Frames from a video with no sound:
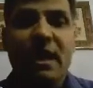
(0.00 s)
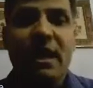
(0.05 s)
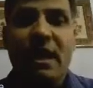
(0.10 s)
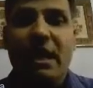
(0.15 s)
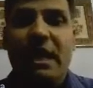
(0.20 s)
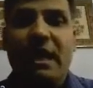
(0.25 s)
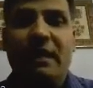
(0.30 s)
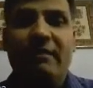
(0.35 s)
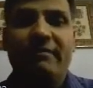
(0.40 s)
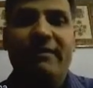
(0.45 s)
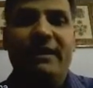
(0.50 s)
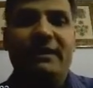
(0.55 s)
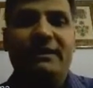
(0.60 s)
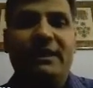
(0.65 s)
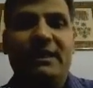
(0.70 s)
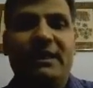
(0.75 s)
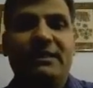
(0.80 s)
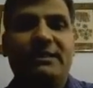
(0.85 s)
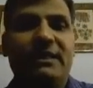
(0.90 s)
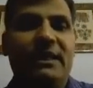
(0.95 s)
all where
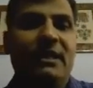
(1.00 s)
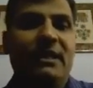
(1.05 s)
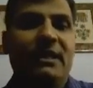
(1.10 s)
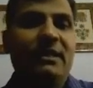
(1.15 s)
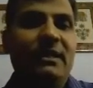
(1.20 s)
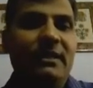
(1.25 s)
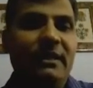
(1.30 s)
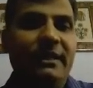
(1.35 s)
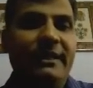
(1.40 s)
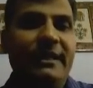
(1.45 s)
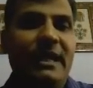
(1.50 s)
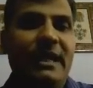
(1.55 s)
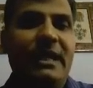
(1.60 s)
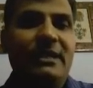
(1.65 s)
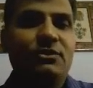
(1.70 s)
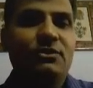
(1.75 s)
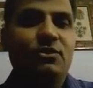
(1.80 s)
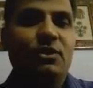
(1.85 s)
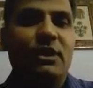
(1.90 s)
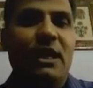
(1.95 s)
there is a
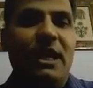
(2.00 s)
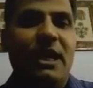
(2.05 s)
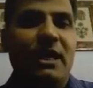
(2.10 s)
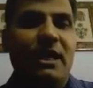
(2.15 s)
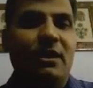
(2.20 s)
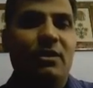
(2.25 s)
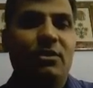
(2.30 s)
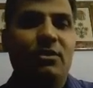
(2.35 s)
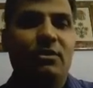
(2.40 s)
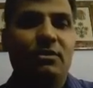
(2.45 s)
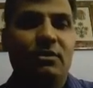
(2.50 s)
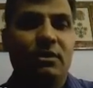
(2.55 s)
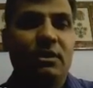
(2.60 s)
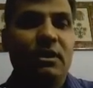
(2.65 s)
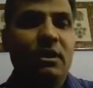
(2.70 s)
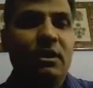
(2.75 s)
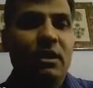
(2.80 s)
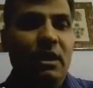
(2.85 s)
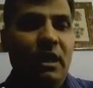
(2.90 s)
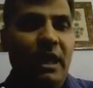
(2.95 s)
lidar, sonar,
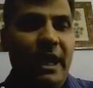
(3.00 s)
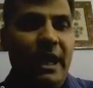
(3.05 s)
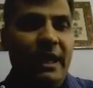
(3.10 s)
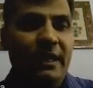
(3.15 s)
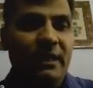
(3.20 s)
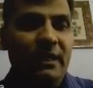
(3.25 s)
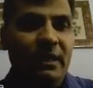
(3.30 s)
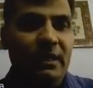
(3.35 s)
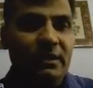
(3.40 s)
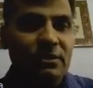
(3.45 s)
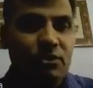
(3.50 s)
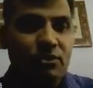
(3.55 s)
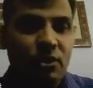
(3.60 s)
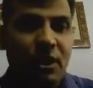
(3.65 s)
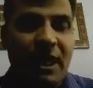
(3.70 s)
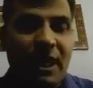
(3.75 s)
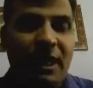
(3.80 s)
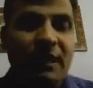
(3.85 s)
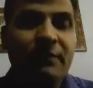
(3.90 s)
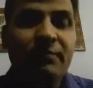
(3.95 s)
and
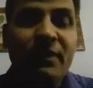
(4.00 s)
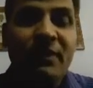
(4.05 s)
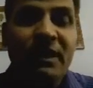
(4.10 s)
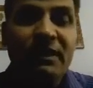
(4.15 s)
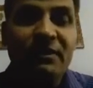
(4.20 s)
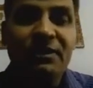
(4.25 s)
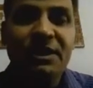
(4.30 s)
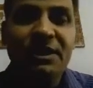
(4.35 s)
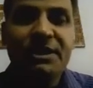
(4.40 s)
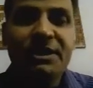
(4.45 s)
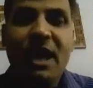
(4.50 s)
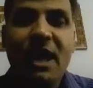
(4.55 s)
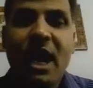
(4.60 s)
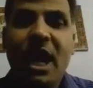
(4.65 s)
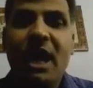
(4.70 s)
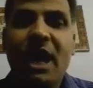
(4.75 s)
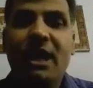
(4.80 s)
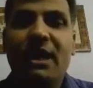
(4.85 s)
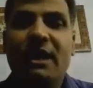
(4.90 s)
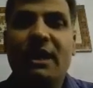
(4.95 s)
sonar, these
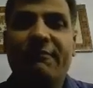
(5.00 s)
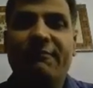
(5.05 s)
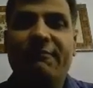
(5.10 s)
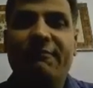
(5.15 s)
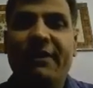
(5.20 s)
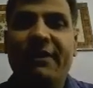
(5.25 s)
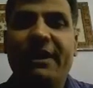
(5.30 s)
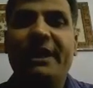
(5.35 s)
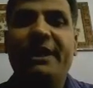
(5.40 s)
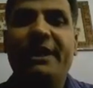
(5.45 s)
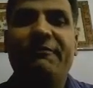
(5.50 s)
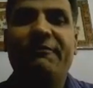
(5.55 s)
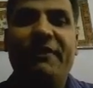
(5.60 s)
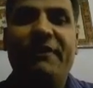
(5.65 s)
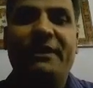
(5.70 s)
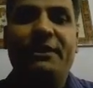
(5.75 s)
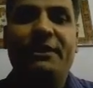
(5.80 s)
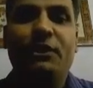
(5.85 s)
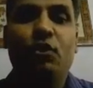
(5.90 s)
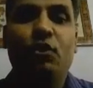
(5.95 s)
all are very
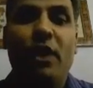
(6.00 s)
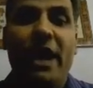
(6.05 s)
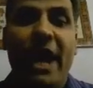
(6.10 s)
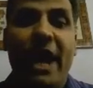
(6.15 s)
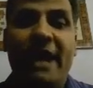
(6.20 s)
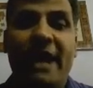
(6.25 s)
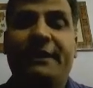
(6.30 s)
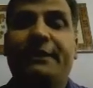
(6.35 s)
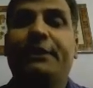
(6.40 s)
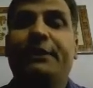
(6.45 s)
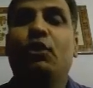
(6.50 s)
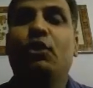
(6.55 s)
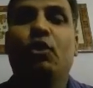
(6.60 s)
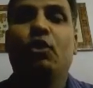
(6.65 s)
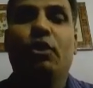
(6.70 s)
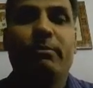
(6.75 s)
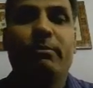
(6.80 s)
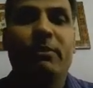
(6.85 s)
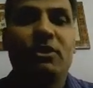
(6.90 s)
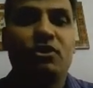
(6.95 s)
effective active
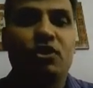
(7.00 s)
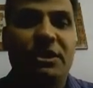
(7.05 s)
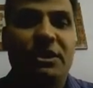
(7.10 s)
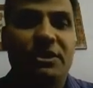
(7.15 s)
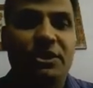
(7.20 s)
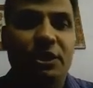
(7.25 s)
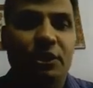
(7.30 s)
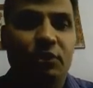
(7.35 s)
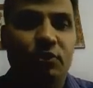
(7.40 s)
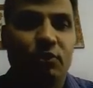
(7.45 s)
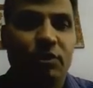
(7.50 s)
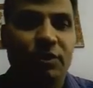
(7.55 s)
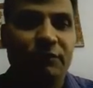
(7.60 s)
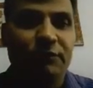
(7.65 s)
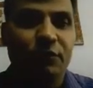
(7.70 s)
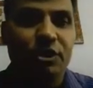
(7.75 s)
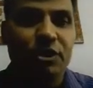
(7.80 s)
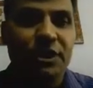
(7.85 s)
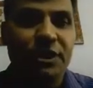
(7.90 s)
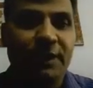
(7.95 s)
remote sensing tool. If
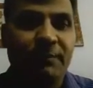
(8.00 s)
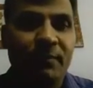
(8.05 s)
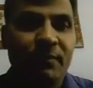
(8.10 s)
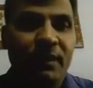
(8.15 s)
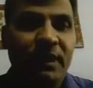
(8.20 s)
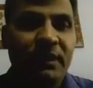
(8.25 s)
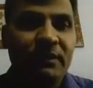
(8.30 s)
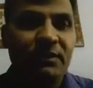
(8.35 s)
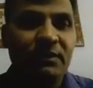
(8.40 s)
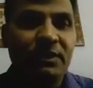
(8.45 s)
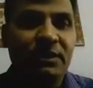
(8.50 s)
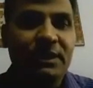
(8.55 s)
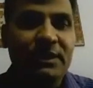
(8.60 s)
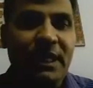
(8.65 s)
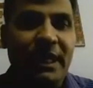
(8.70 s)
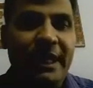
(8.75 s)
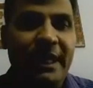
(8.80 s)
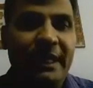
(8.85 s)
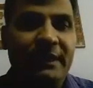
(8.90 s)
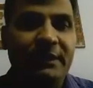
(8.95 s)
you see, these
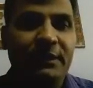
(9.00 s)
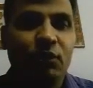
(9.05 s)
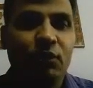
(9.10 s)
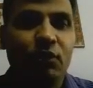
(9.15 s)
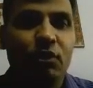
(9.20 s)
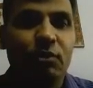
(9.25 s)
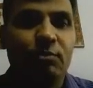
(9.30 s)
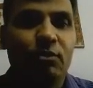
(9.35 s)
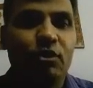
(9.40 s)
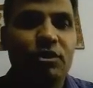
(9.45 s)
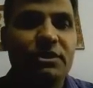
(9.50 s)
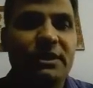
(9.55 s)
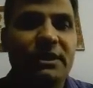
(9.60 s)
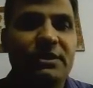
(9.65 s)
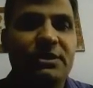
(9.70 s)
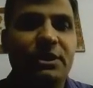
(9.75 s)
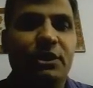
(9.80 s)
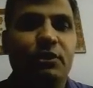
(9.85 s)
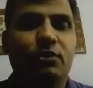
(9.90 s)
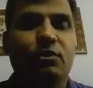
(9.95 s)
are active remote
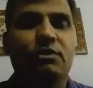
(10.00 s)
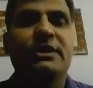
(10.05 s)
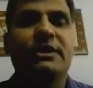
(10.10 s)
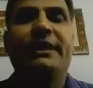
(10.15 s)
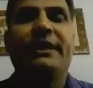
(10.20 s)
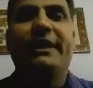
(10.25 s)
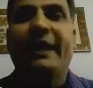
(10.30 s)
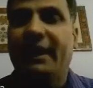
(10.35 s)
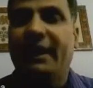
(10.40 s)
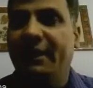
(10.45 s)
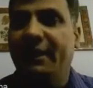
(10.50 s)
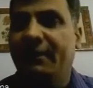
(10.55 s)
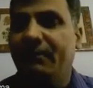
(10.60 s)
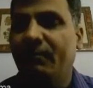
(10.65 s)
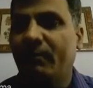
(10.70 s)
sensing tools and technique.